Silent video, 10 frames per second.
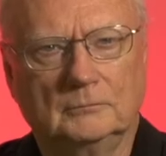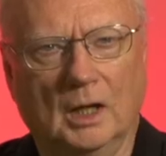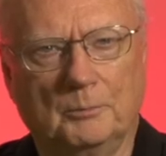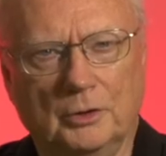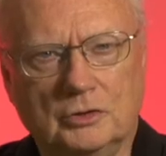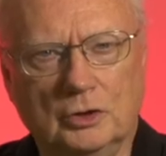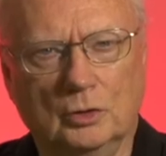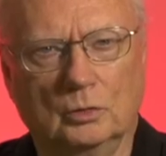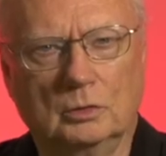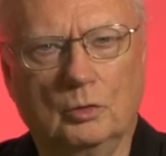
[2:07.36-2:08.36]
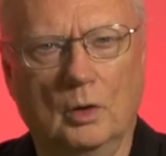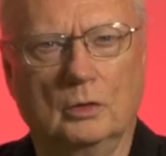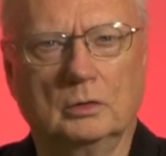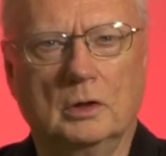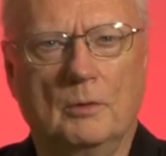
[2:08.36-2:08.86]
Number two,
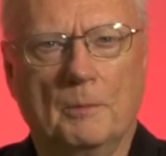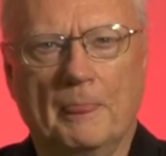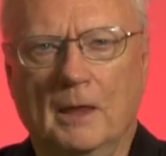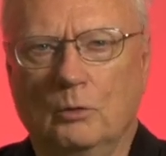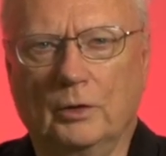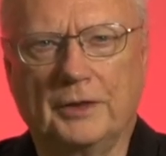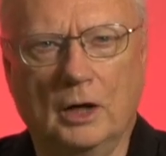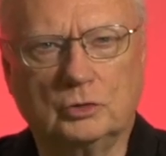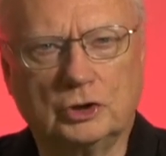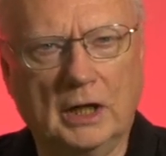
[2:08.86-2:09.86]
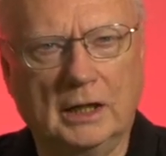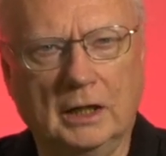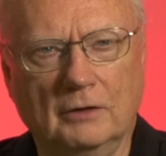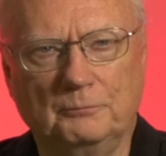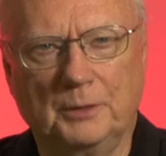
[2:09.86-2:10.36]
quote, without
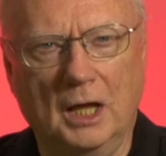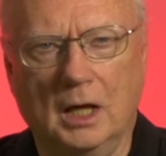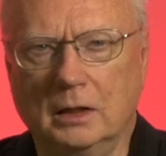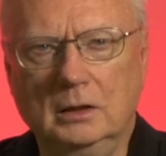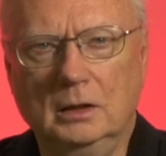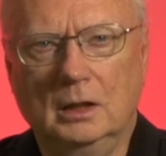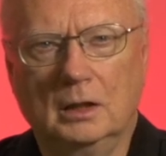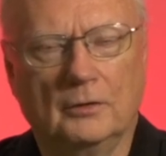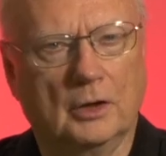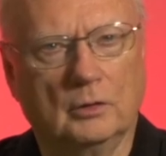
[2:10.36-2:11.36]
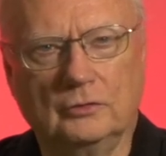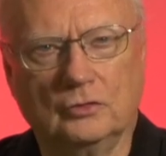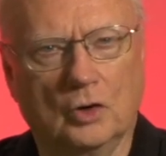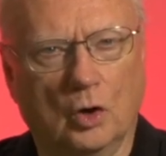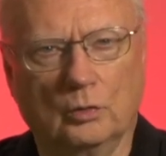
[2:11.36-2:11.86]
shedding of blood, there
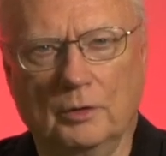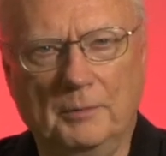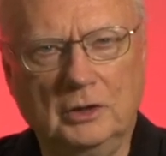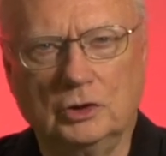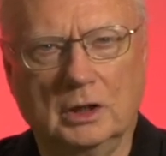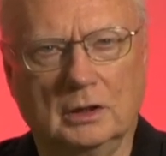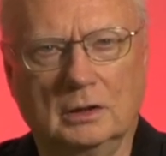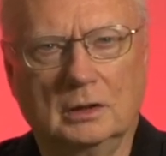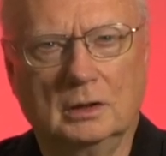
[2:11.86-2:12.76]
is no remission.